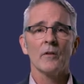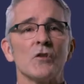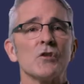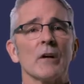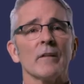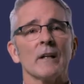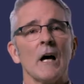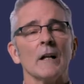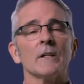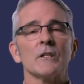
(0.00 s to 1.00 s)
To share the
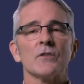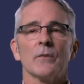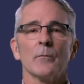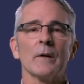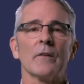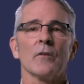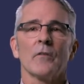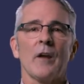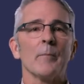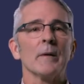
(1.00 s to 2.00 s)
knowledge from
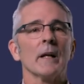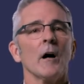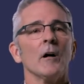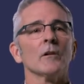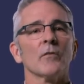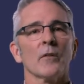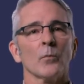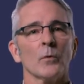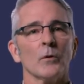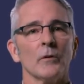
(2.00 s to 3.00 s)
research happening all over the
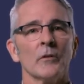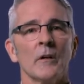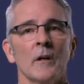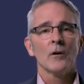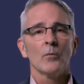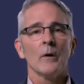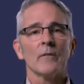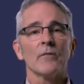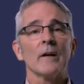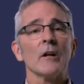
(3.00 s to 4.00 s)
world
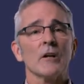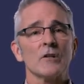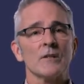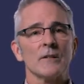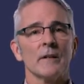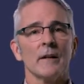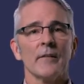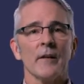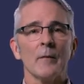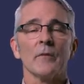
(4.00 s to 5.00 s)
what Fred Hutchinson
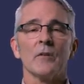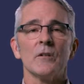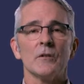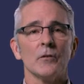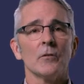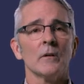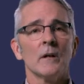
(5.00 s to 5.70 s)
is able to do